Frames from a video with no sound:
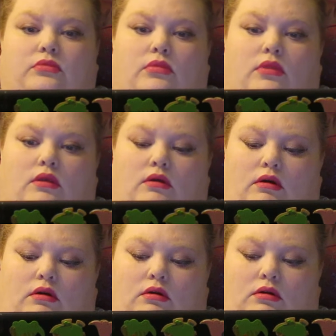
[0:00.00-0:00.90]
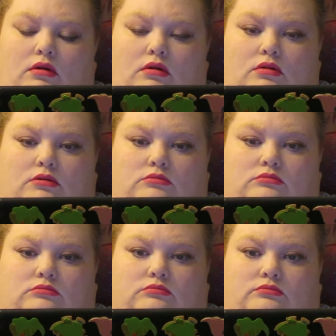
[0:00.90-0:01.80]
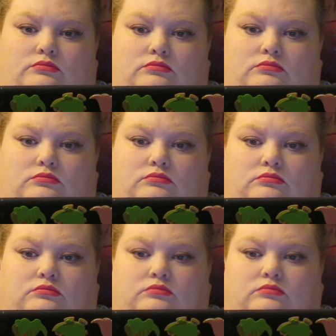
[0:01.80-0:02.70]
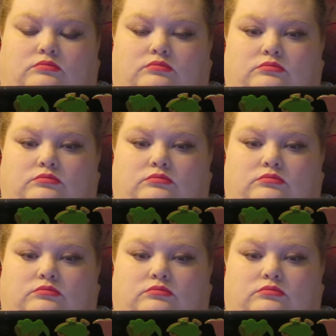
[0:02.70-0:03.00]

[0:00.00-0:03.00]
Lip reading: (no one is talking)